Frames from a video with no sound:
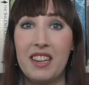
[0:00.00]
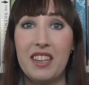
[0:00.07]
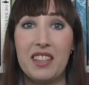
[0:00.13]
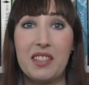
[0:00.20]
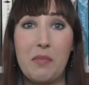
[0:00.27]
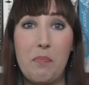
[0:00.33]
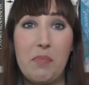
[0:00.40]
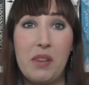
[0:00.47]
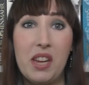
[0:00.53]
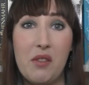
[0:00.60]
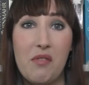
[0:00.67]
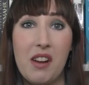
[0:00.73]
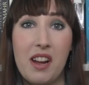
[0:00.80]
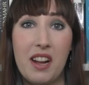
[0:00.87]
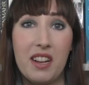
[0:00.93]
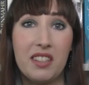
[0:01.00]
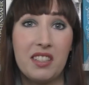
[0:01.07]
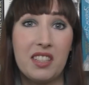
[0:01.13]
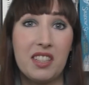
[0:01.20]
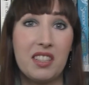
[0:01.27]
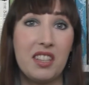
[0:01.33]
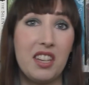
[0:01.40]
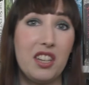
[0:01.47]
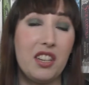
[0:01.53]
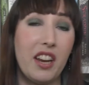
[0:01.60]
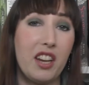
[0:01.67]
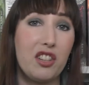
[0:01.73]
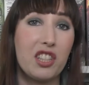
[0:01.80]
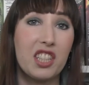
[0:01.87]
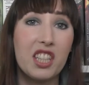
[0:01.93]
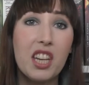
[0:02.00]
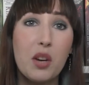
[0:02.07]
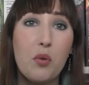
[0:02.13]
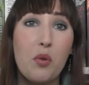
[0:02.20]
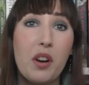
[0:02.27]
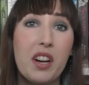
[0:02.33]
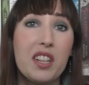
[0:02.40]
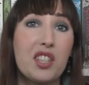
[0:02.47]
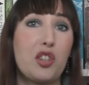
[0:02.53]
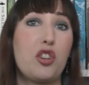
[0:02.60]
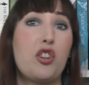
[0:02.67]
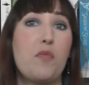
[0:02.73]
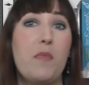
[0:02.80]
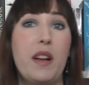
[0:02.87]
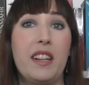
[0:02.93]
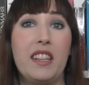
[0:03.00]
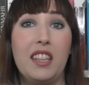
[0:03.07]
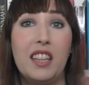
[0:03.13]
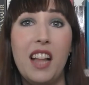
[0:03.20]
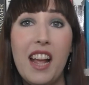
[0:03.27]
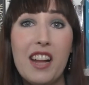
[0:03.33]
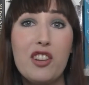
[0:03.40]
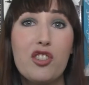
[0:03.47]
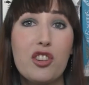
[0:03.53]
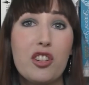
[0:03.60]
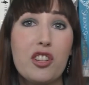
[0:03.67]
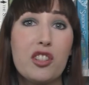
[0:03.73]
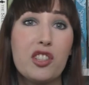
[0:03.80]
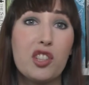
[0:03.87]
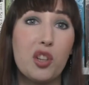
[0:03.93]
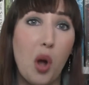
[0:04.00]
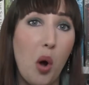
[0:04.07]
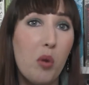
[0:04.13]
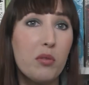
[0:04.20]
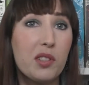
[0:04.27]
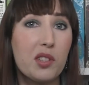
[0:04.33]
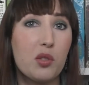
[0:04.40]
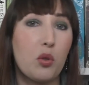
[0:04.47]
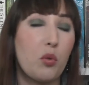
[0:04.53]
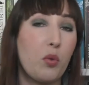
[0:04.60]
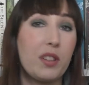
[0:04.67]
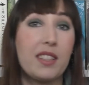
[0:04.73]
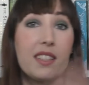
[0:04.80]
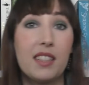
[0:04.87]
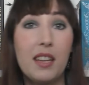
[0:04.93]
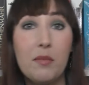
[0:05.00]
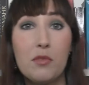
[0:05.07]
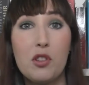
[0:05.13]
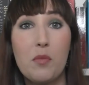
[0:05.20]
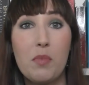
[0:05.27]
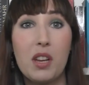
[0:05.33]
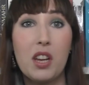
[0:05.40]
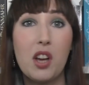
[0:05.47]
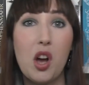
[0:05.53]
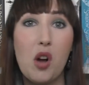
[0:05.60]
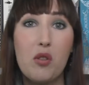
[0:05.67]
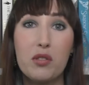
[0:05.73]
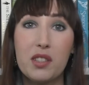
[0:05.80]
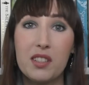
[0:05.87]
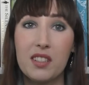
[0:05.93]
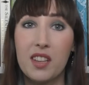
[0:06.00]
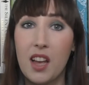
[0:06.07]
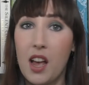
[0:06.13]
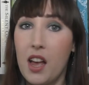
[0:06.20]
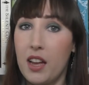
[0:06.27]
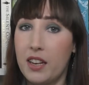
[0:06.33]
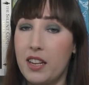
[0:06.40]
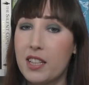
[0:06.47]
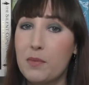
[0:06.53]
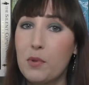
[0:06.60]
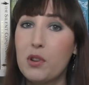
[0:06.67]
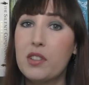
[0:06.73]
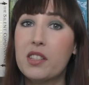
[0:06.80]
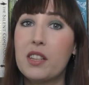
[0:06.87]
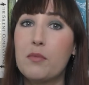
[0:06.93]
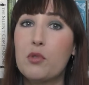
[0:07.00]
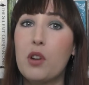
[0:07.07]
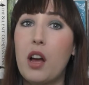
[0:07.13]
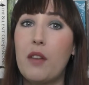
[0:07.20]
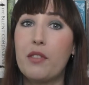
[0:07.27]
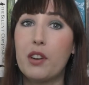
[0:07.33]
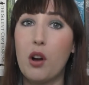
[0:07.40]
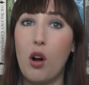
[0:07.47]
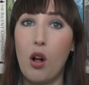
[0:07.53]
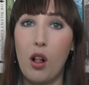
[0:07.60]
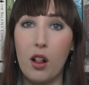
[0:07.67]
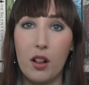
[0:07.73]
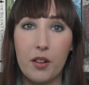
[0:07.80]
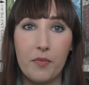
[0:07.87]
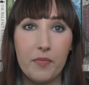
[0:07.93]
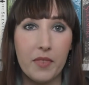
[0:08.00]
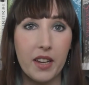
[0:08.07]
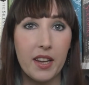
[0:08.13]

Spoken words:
Disappearance, teenage secrets, urban legends, ghosts or what seem to be ghosts. This book seemed to have it all.